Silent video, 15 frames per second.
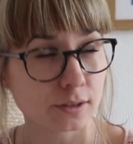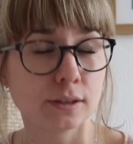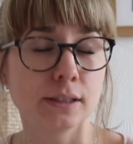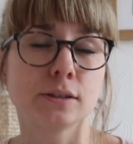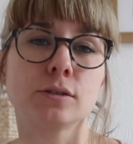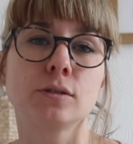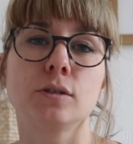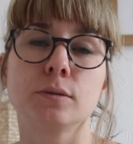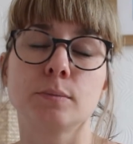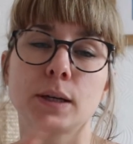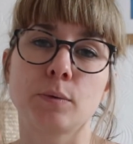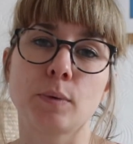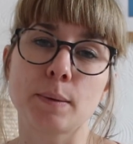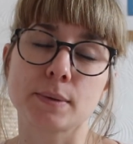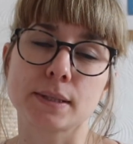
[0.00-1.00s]
you need to go on my
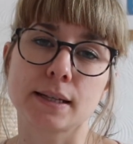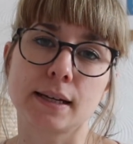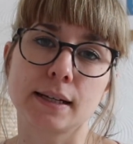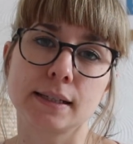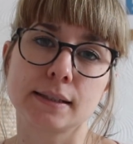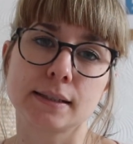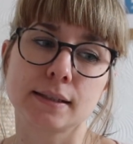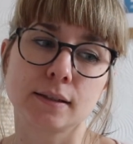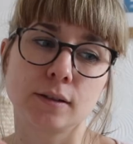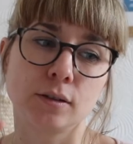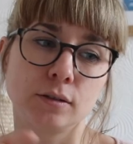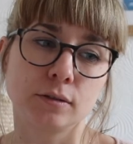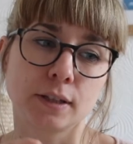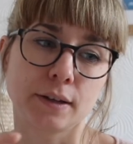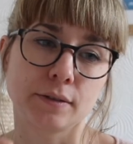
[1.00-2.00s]
website,
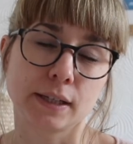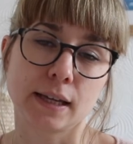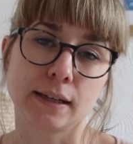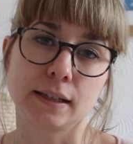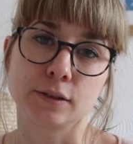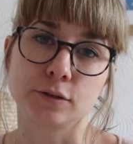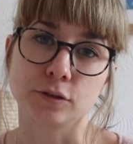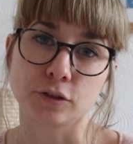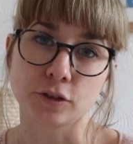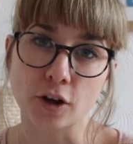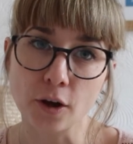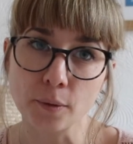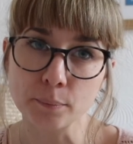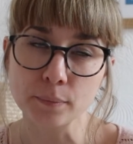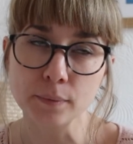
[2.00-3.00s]

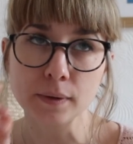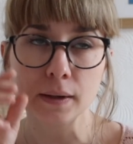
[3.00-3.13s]
along.avec.anna.com.